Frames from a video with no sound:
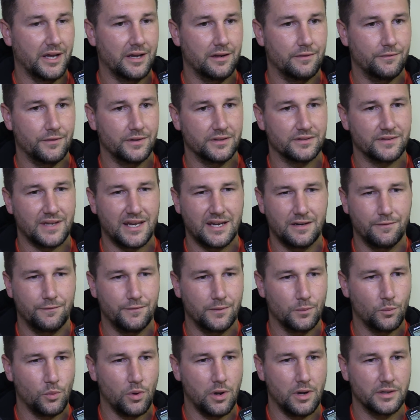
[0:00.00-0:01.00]
I think there's
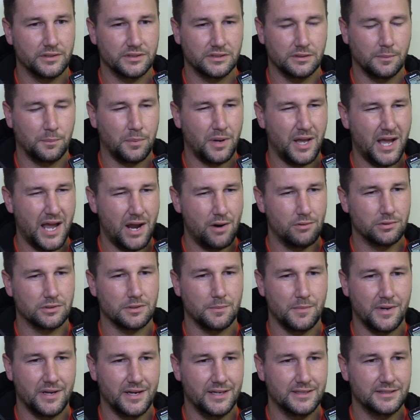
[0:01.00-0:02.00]
anything worse as a player or as a
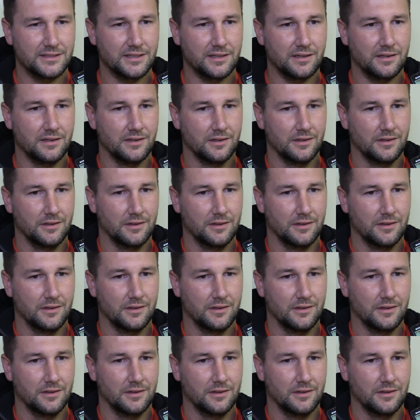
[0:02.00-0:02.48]
manager